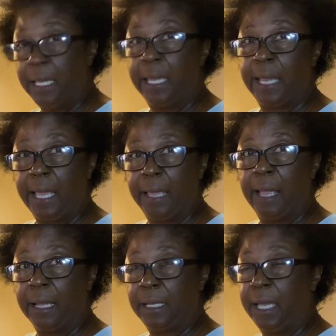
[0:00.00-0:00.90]
clean the
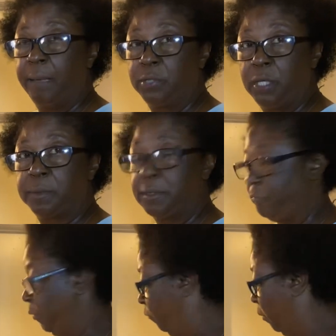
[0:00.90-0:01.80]

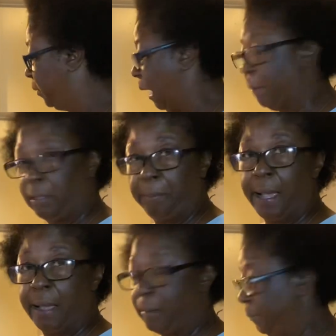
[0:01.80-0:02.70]
chips from top to
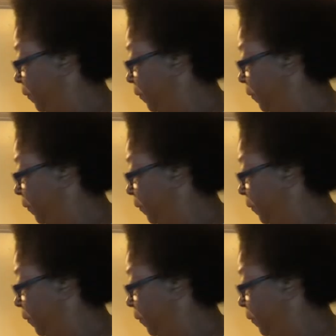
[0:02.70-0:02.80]
bottom,